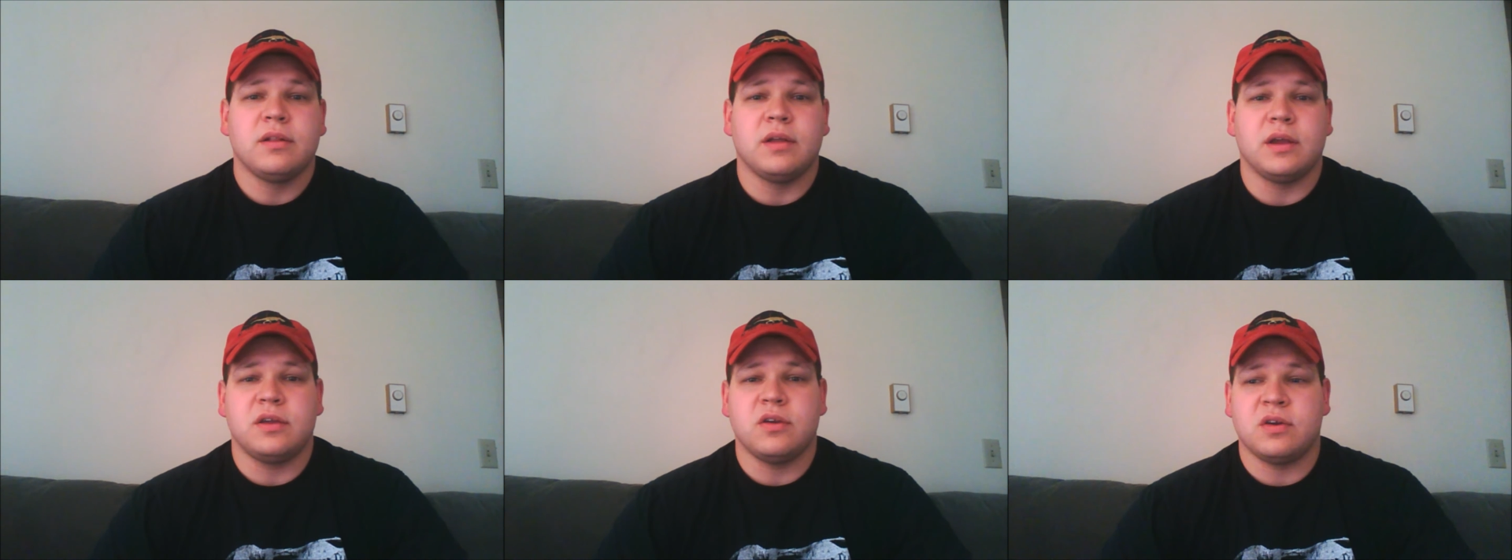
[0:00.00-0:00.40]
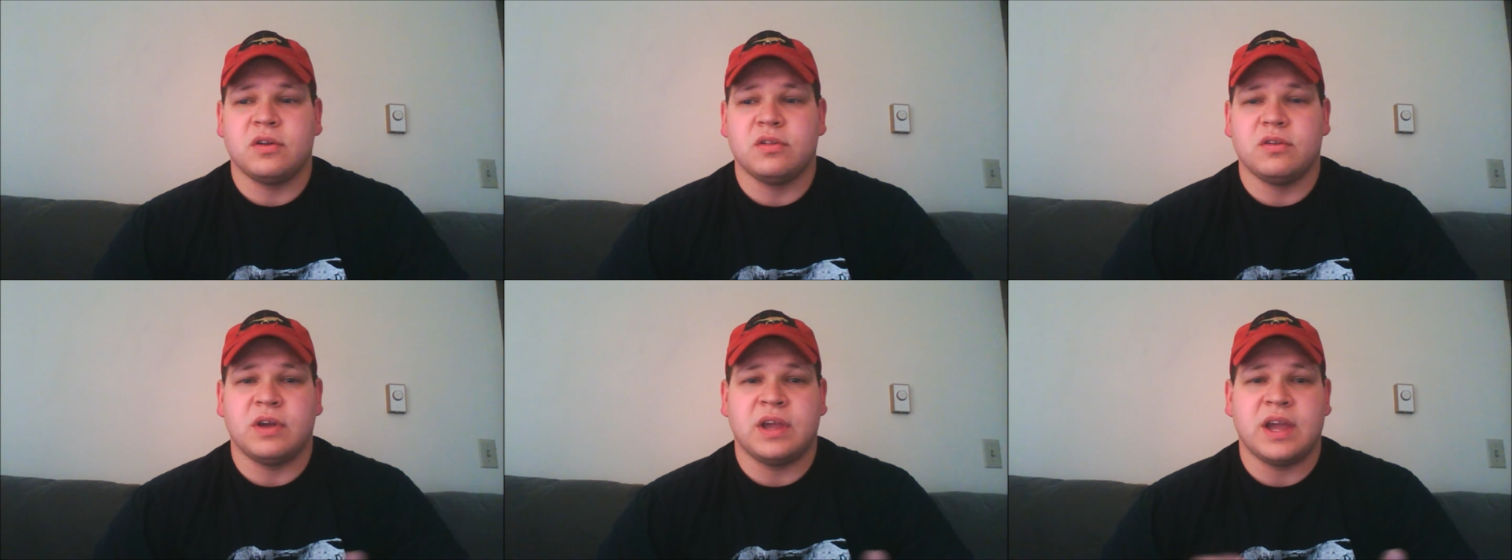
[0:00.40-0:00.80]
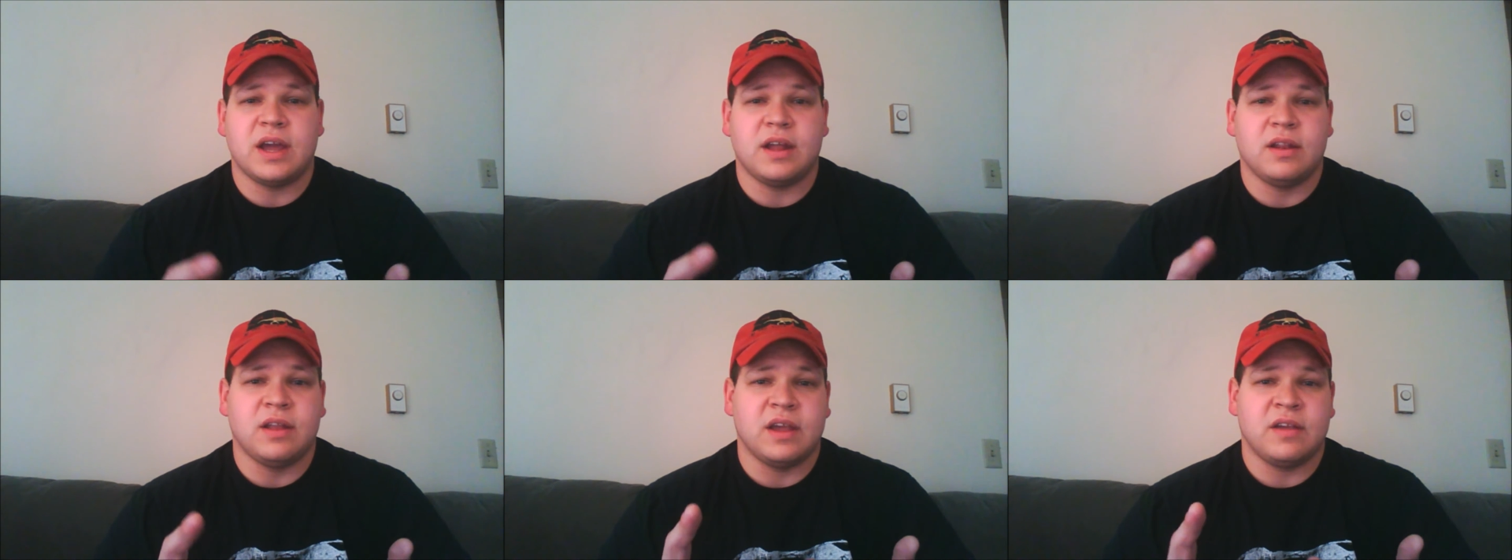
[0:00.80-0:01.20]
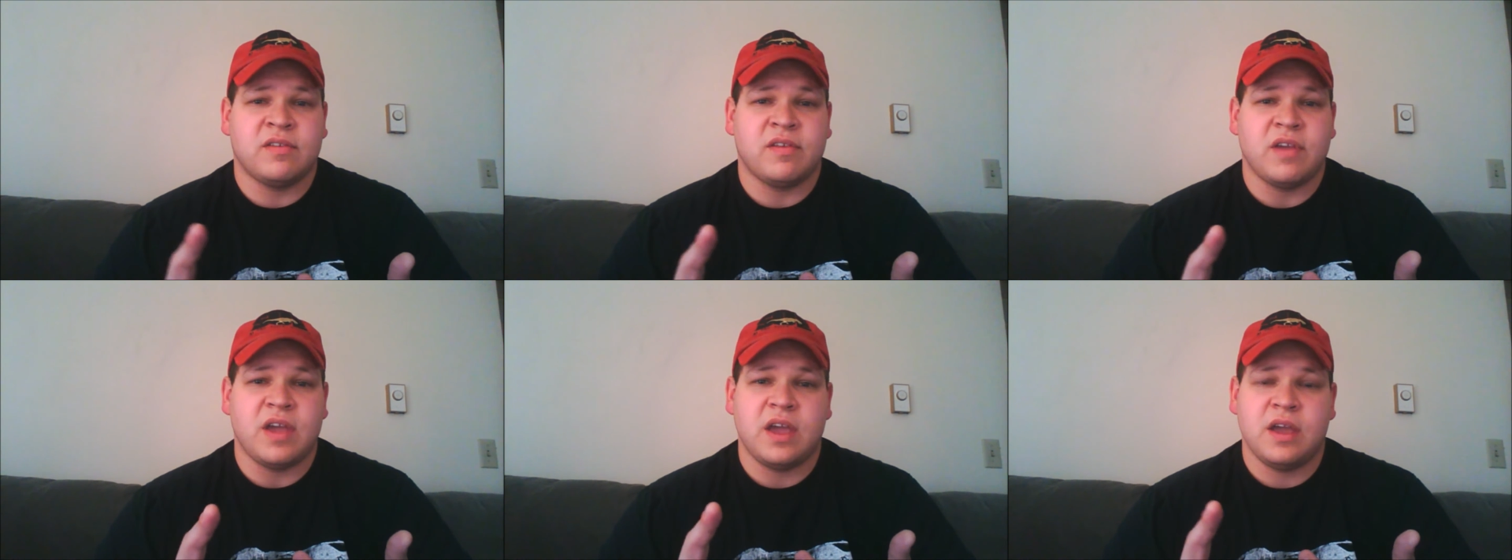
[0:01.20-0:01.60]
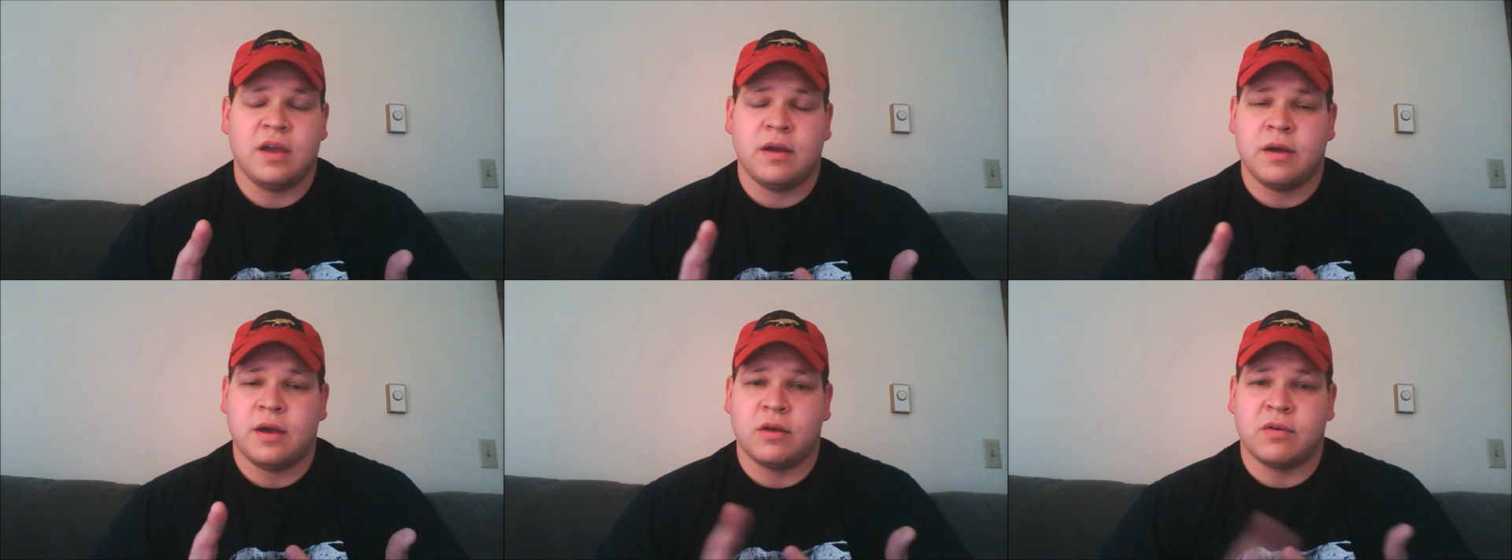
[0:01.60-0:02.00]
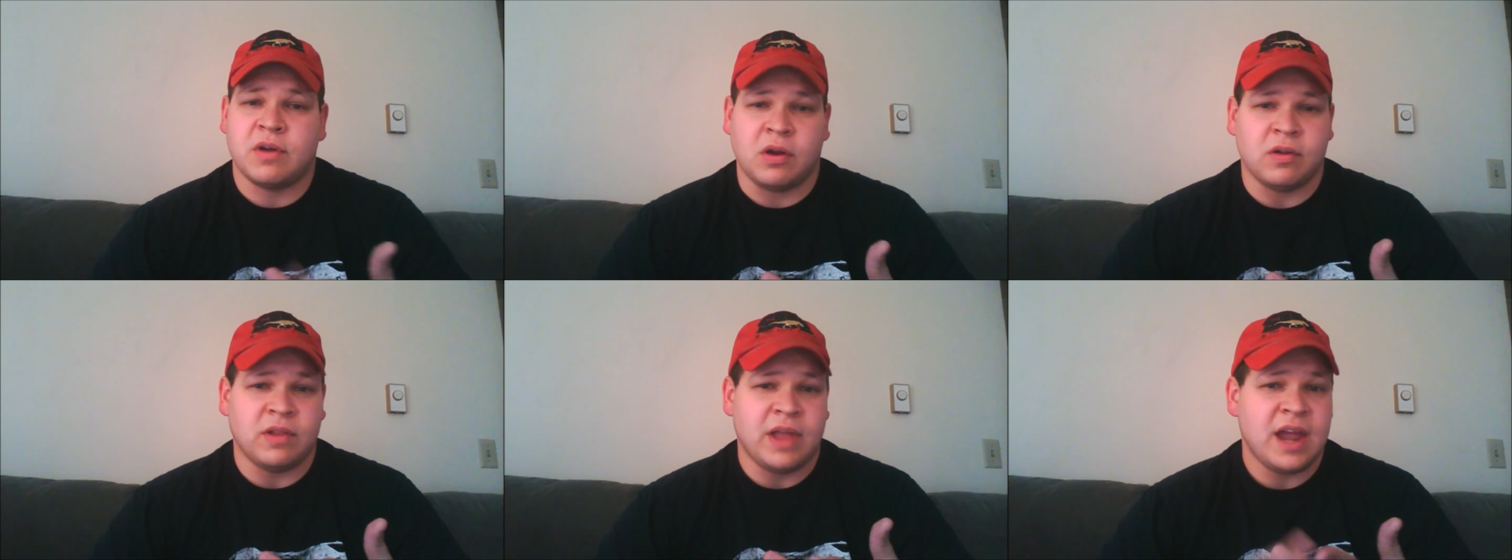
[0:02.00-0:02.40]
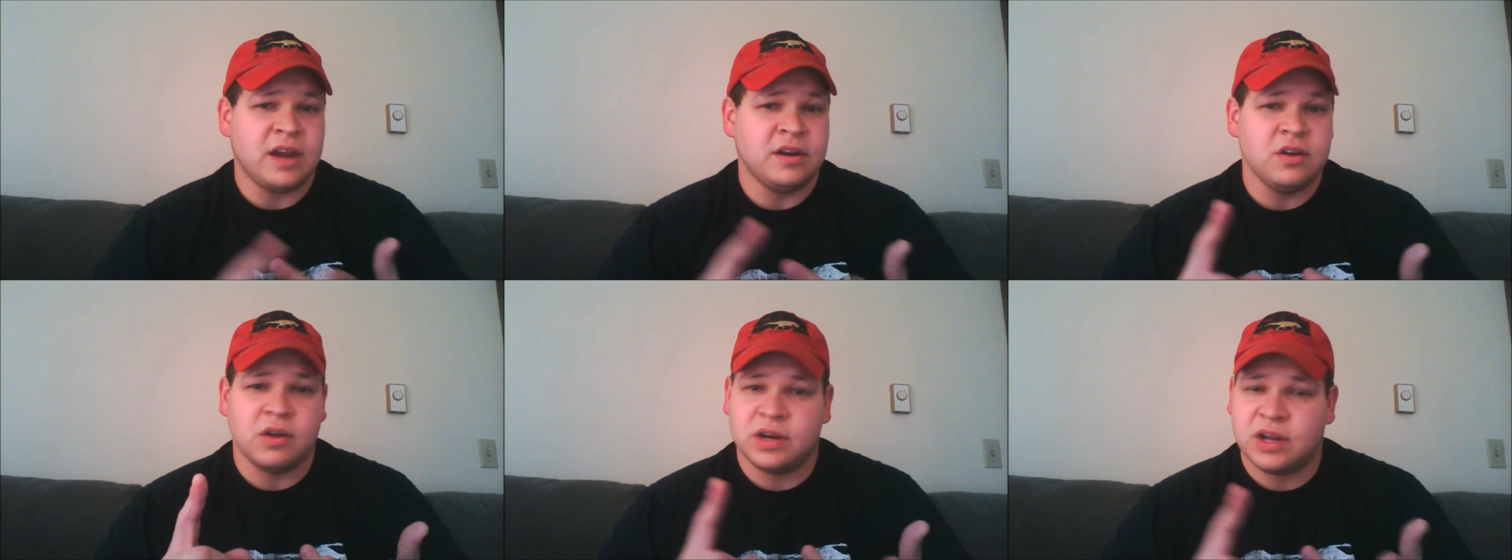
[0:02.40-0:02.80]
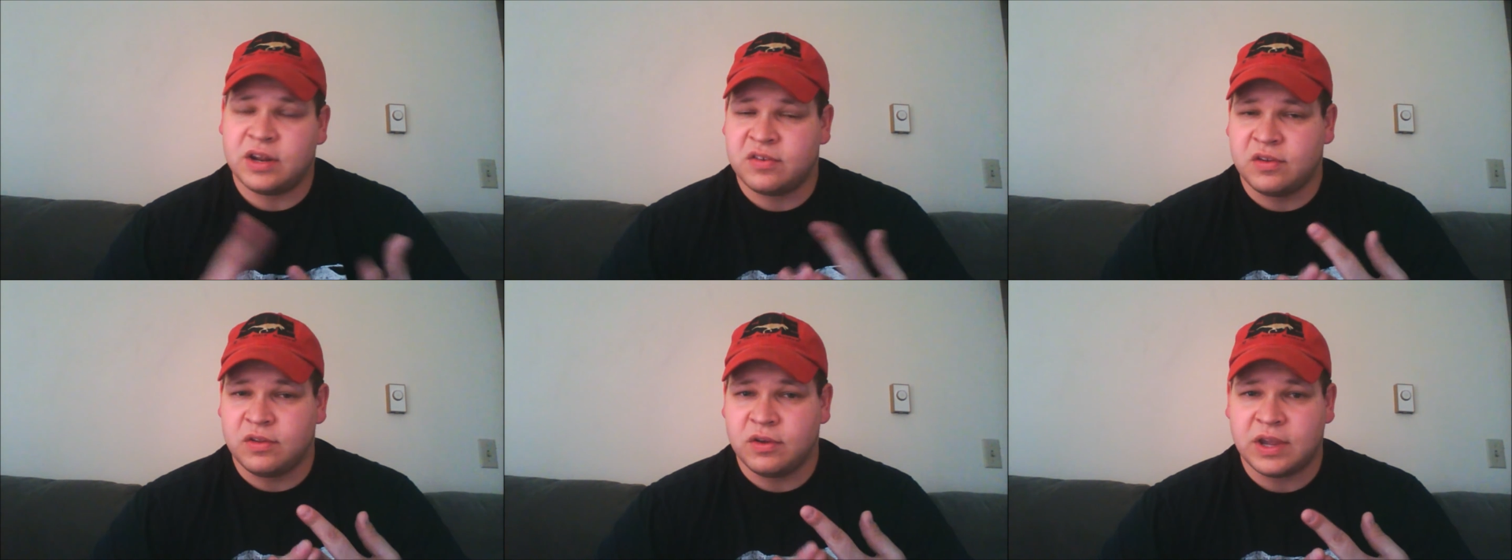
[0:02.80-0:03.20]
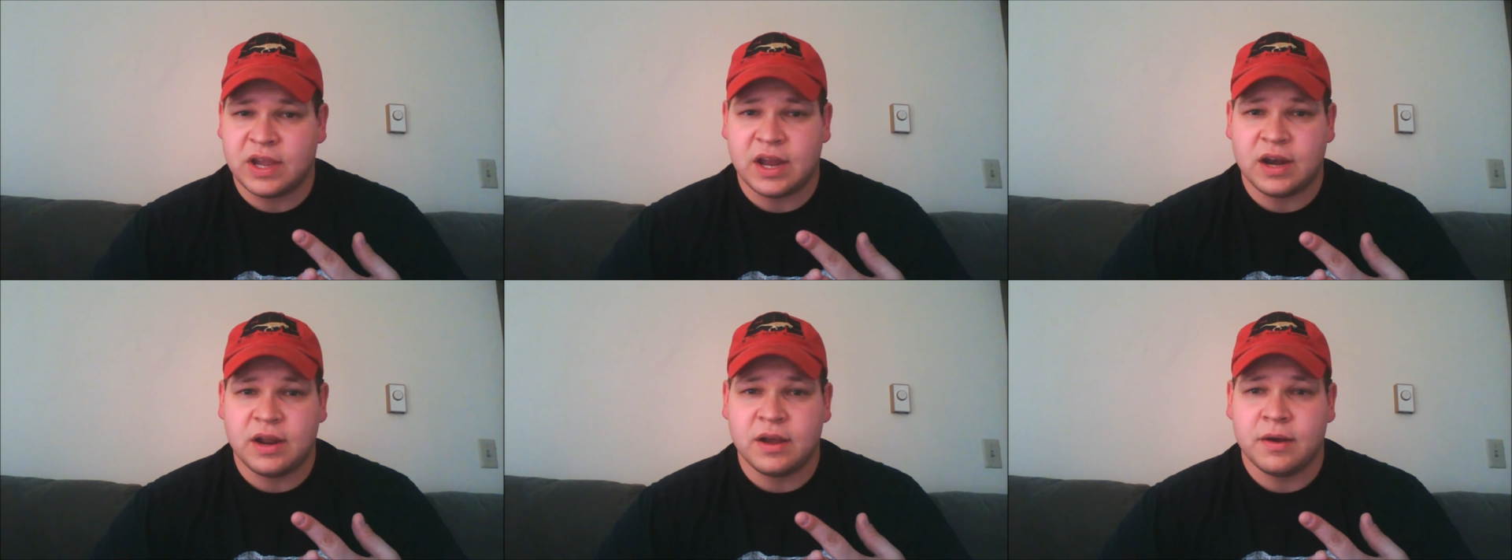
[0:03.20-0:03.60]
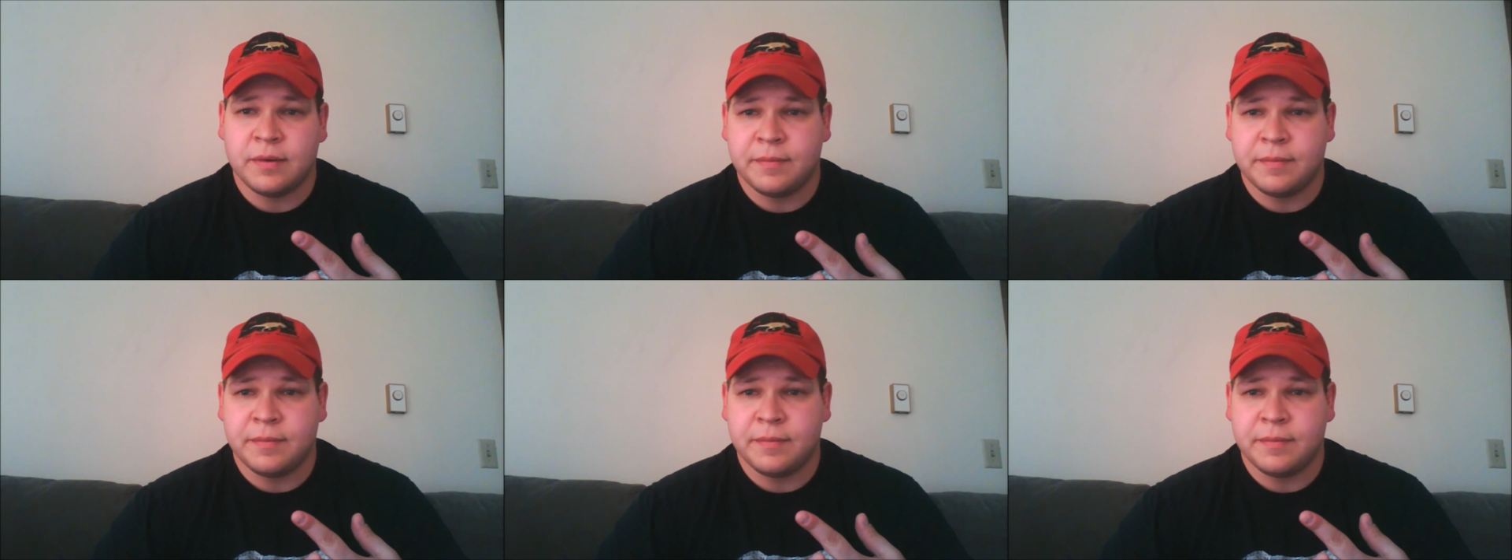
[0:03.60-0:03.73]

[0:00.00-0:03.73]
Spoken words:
Like you can look at like say Greek or Latin. You can actually look at